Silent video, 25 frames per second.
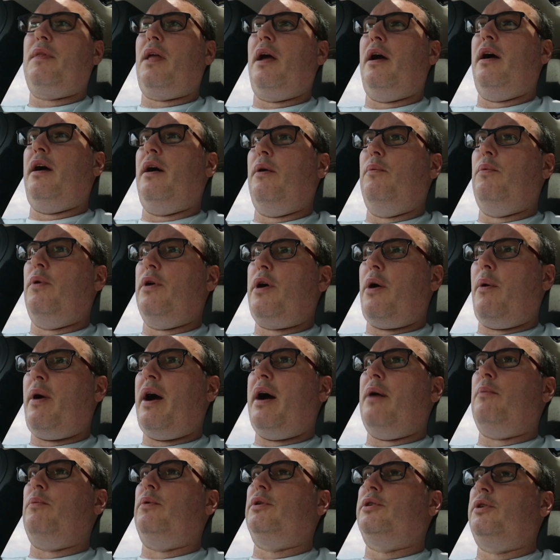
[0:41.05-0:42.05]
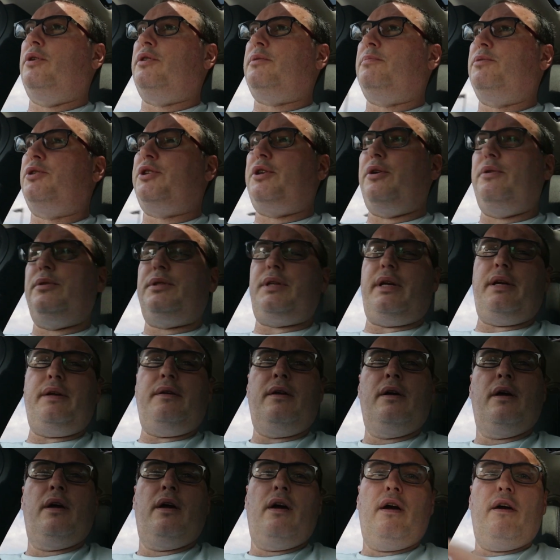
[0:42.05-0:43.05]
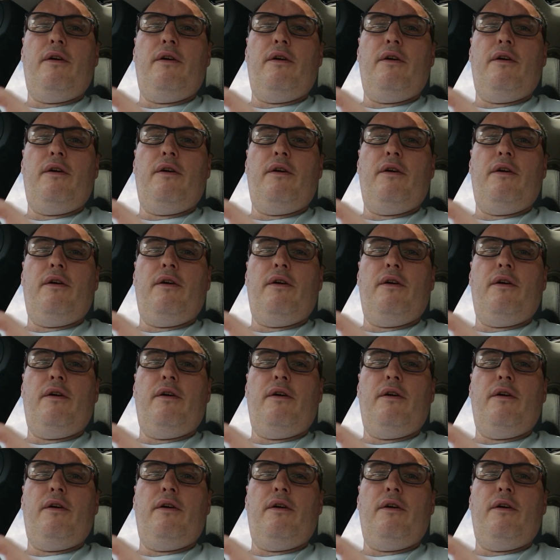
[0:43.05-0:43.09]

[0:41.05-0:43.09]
We'll go out and we'll do some shooting.